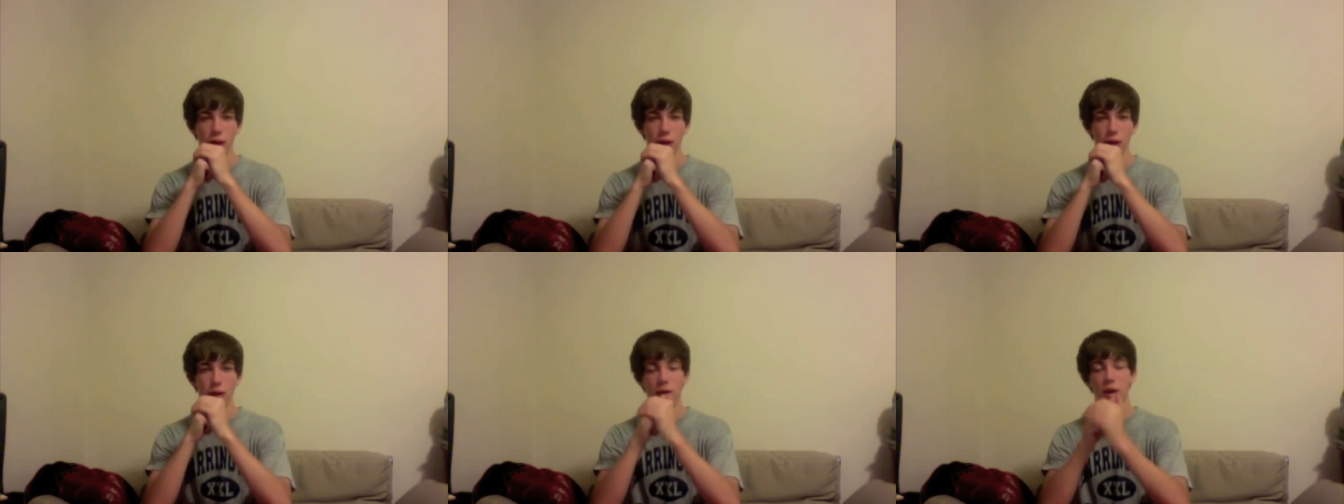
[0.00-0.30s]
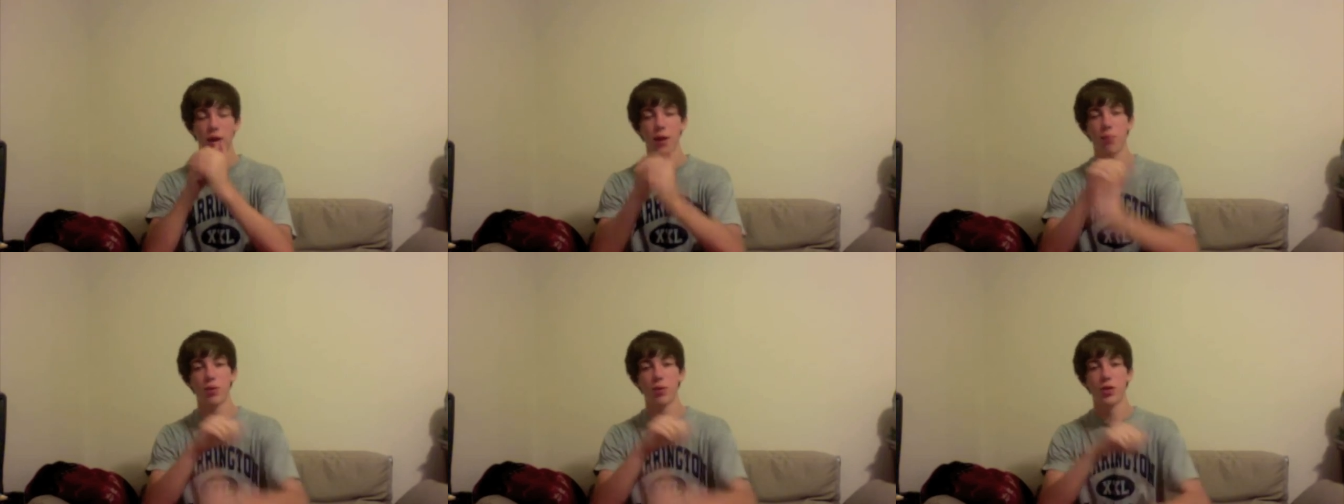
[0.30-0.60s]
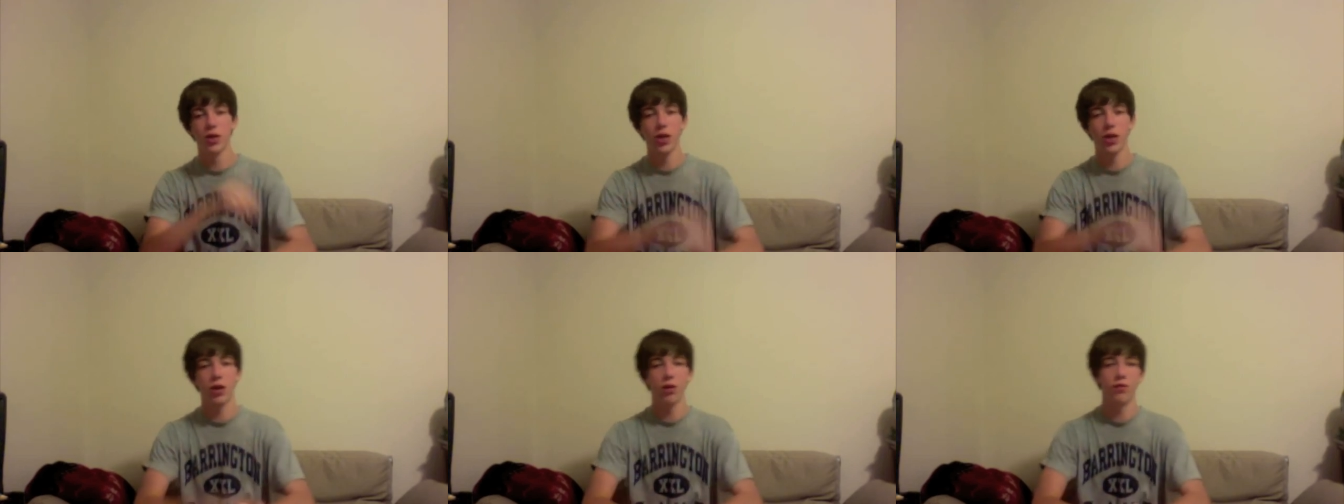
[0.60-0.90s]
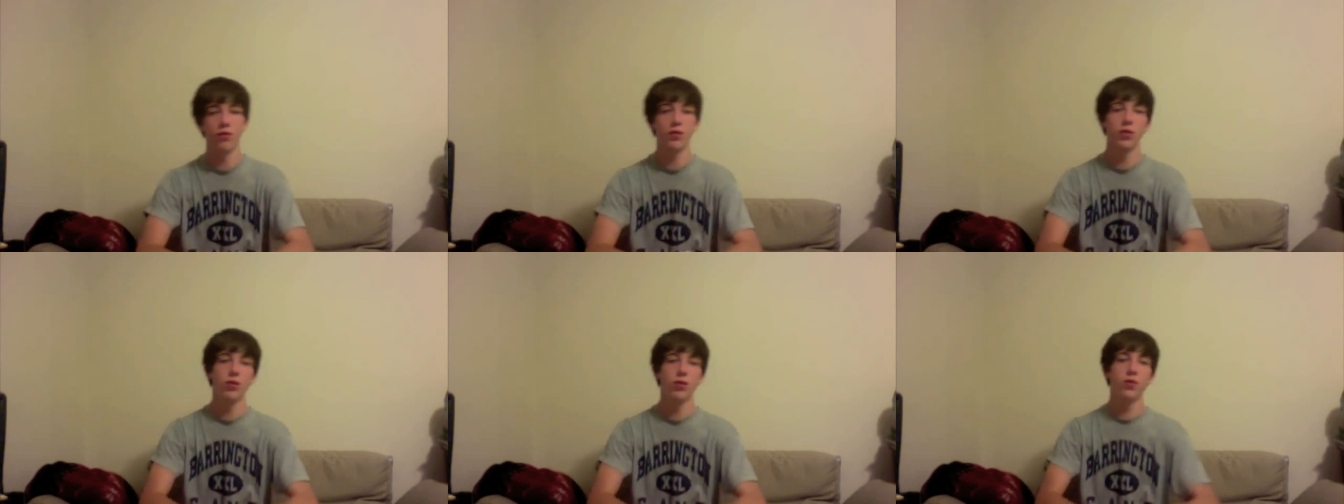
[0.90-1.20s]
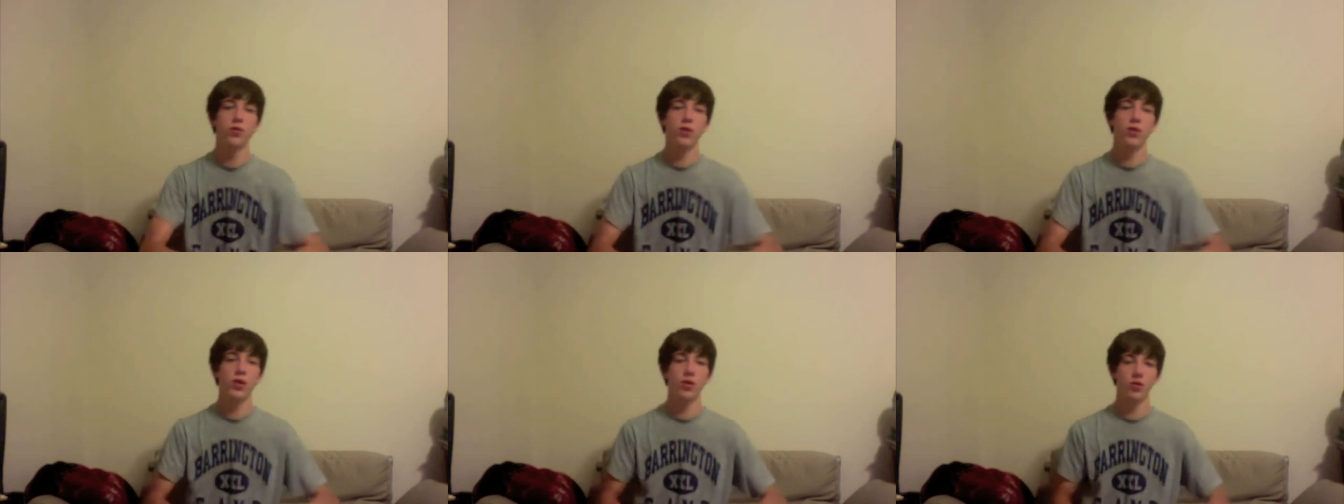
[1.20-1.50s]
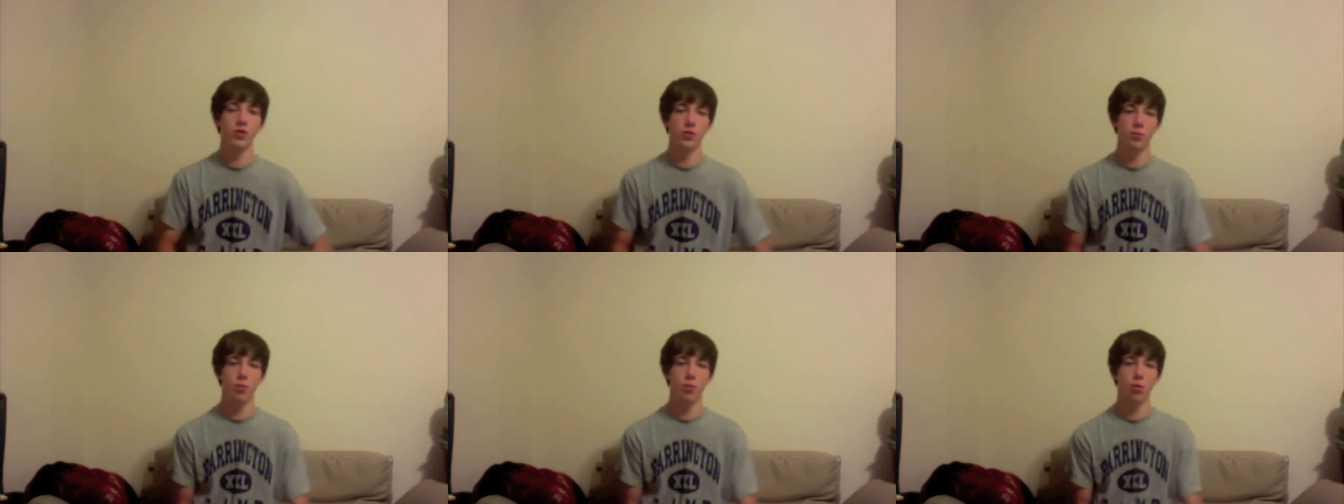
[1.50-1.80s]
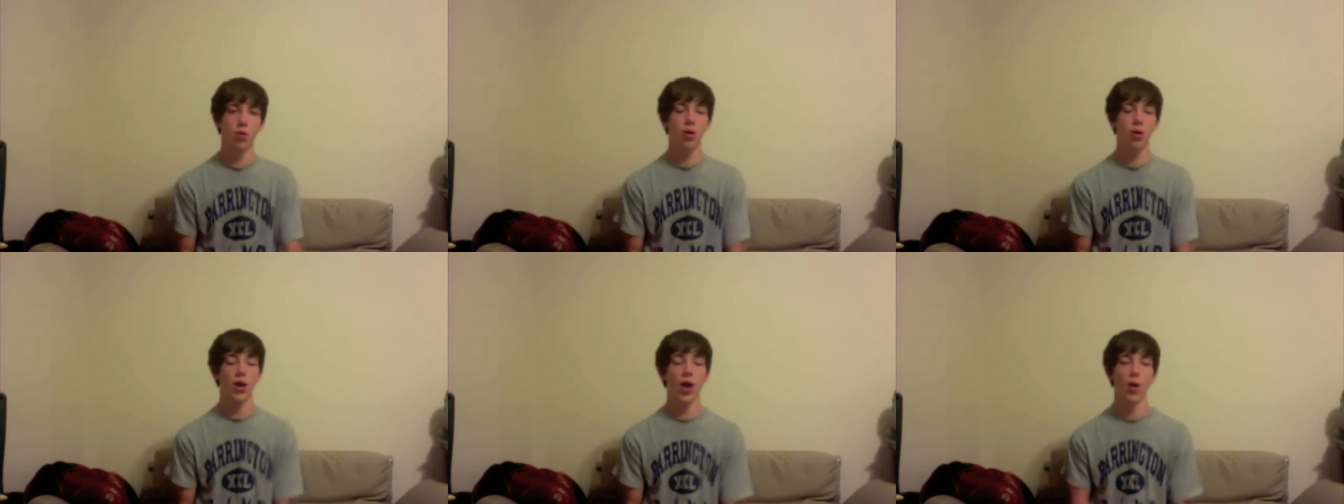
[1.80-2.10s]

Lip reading: And I appreciate all the views and your support.